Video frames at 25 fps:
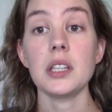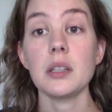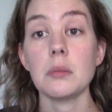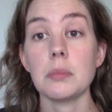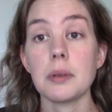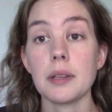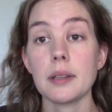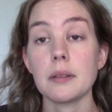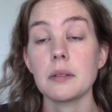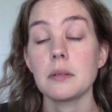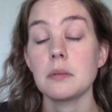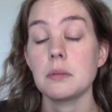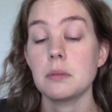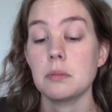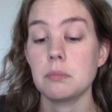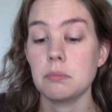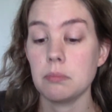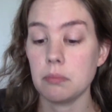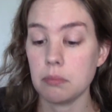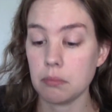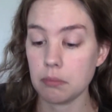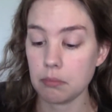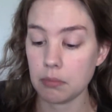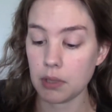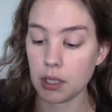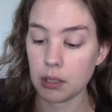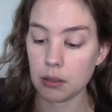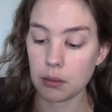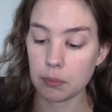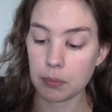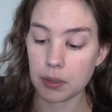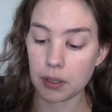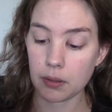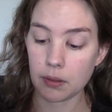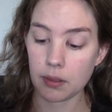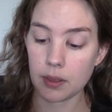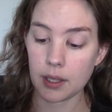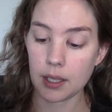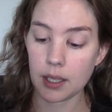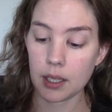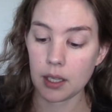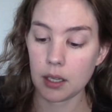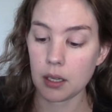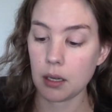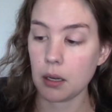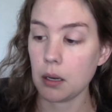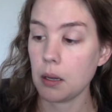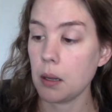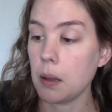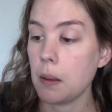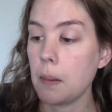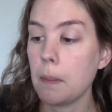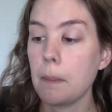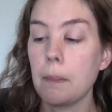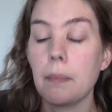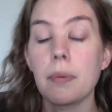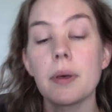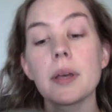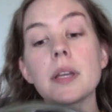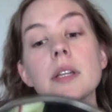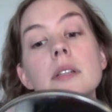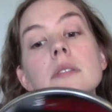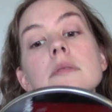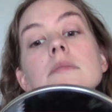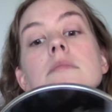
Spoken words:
about that, but